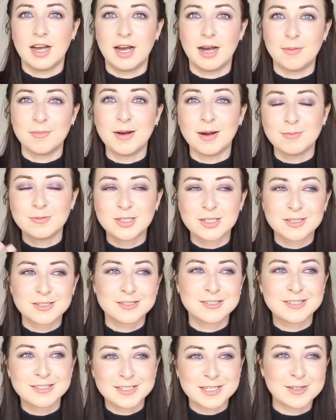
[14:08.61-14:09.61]
Um, I'm
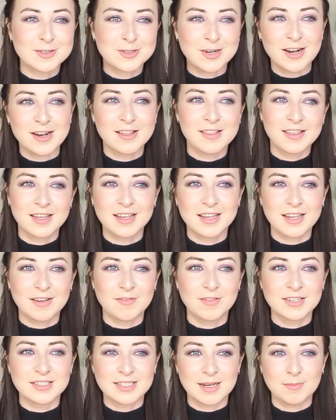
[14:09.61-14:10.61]
just still trying to think
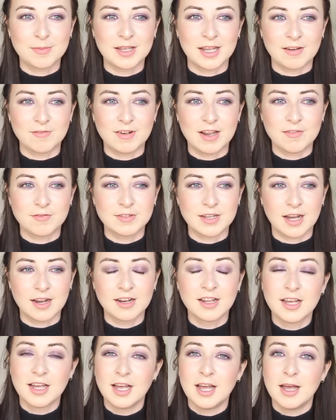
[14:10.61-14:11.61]
if there's something I've left out.